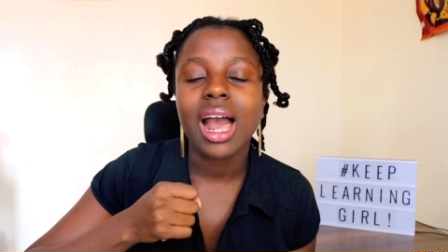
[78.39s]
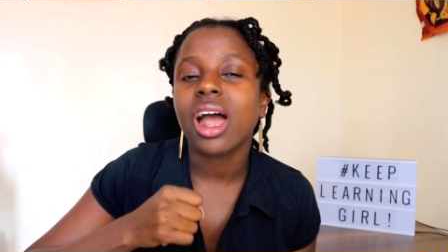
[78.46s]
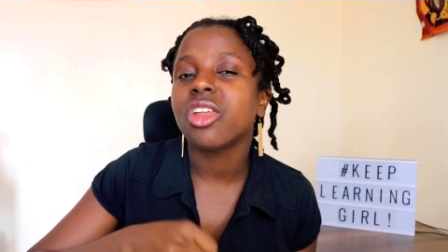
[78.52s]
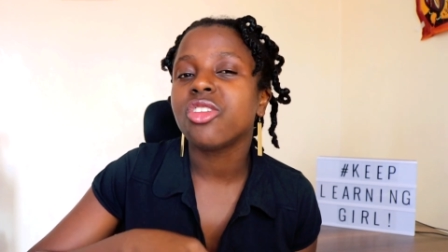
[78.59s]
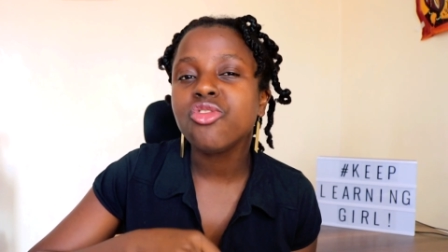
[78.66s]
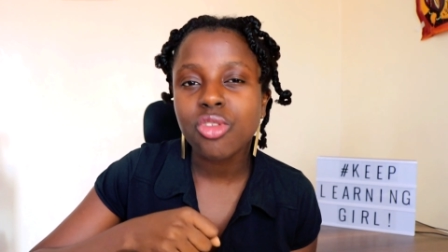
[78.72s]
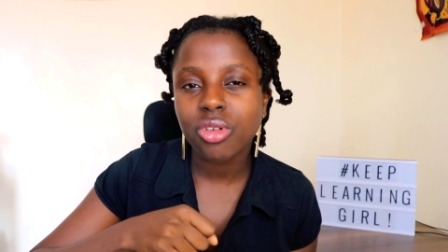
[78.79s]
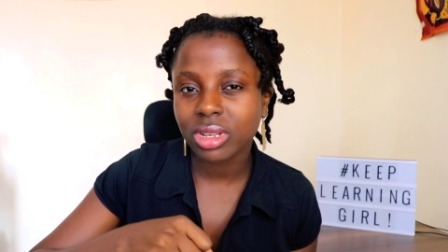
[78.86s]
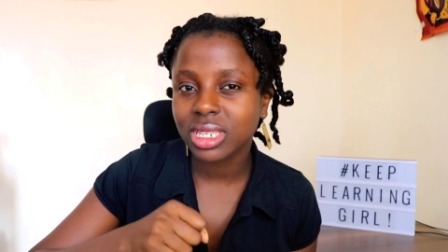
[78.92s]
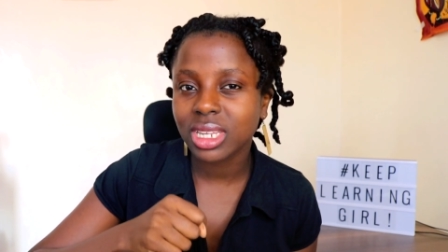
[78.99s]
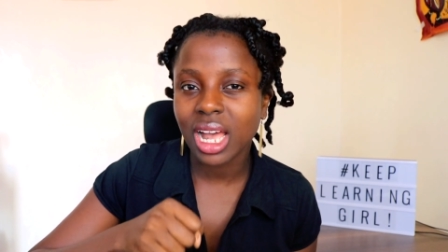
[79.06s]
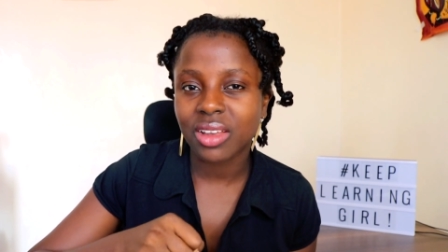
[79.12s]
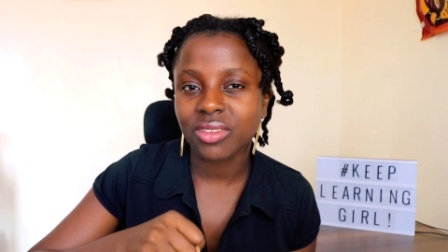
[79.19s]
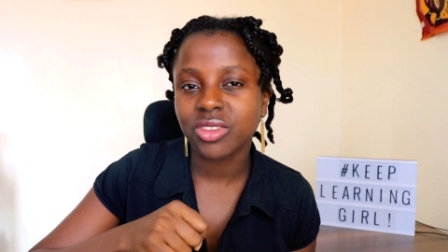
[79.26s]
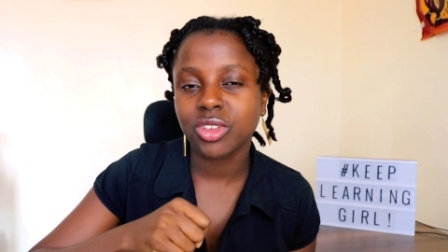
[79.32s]
are not
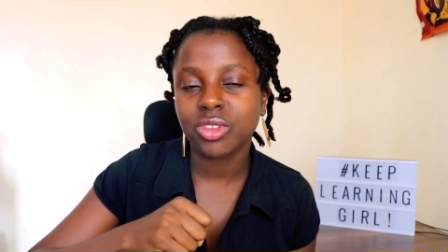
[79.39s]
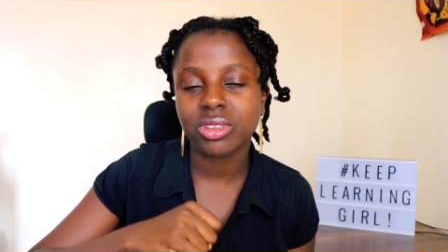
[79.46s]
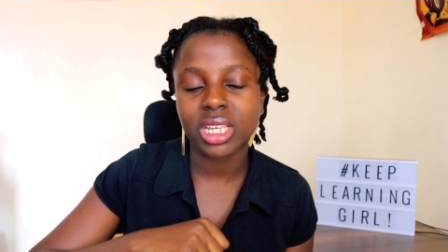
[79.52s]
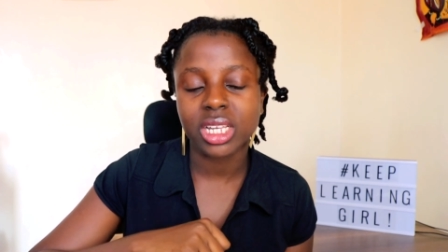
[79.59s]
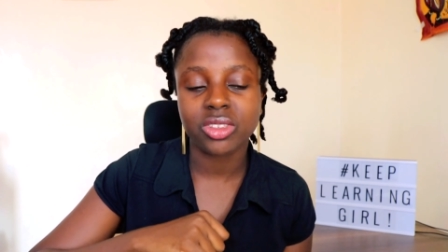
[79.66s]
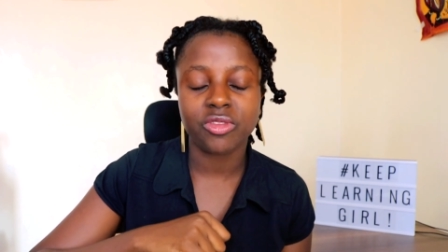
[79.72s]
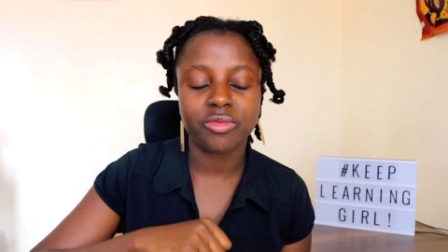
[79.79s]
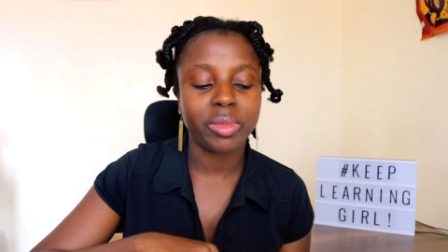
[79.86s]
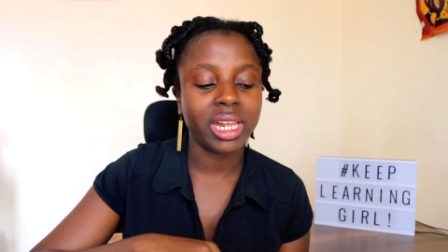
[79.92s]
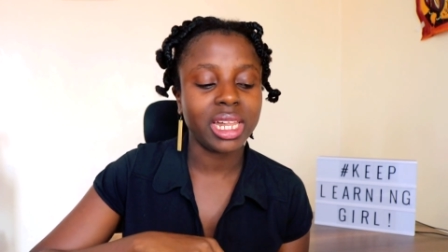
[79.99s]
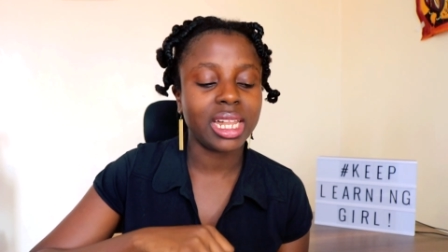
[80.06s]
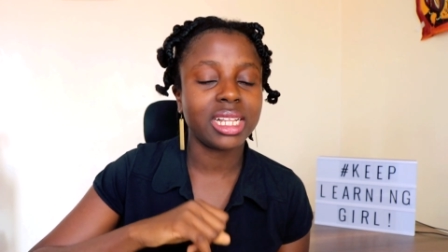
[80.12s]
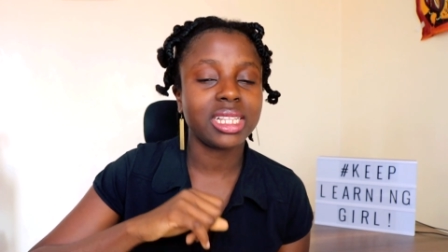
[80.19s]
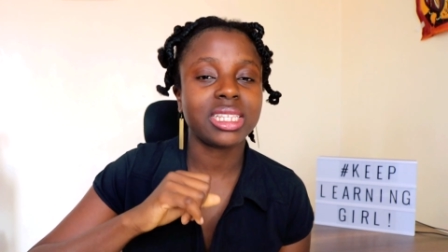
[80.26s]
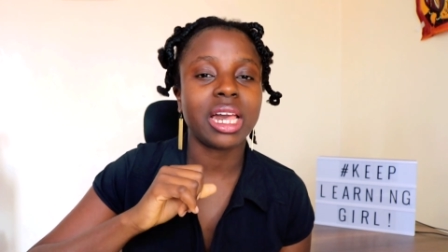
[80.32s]
avid users of
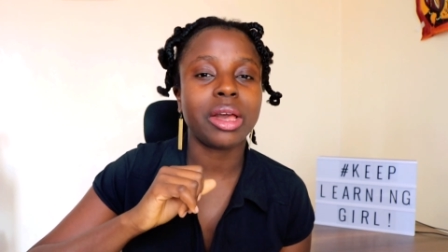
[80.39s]
Binance,